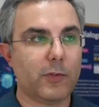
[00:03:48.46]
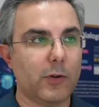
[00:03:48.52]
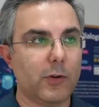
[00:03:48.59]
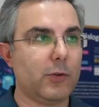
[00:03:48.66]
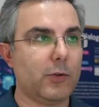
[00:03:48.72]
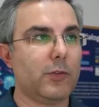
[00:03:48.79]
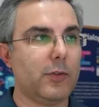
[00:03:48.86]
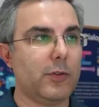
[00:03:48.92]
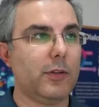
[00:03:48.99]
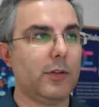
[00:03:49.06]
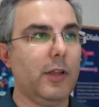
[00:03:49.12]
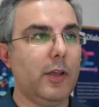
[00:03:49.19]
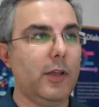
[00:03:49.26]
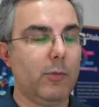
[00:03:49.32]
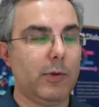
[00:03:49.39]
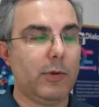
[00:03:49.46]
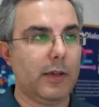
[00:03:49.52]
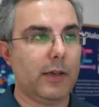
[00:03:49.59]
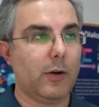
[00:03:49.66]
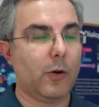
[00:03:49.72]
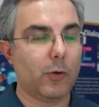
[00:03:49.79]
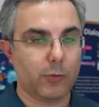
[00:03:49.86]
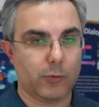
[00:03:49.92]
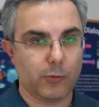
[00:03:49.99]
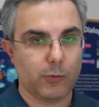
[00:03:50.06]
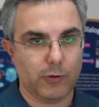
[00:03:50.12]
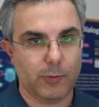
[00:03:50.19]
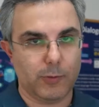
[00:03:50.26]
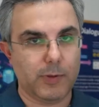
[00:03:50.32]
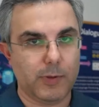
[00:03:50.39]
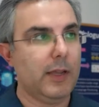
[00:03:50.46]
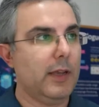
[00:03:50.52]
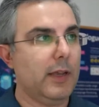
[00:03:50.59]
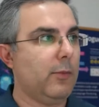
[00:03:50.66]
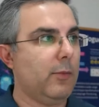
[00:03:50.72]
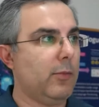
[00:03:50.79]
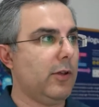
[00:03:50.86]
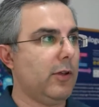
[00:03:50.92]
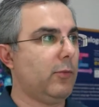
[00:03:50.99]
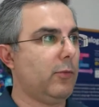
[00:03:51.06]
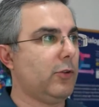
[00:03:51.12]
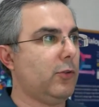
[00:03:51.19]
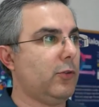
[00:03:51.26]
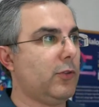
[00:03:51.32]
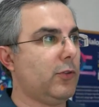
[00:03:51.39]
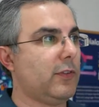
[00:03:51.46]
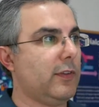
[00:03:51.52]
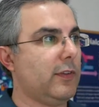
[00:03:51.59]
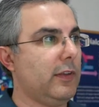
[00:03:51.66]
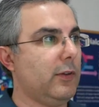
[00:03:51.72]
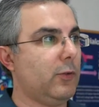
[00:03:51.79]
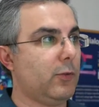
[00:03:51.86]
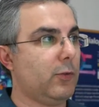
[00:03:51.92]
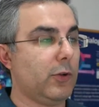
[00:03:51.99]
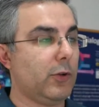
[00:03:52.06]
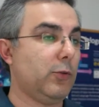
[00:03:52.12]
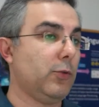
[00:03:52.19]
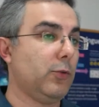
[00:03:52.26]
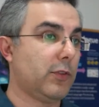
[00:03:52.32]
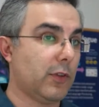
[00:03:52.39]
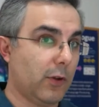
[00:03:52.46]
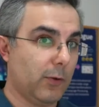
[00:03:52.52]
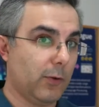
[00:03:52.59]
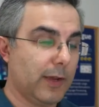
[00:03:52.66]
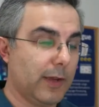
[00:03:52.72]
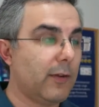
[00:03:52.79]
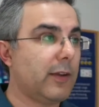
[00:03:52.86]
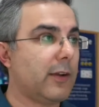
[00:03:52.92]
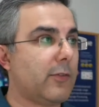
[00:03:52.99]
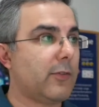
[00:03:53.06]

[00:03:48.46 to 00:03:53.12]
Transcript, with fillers: focus on uh, authorship. But what you see or what you saw earlier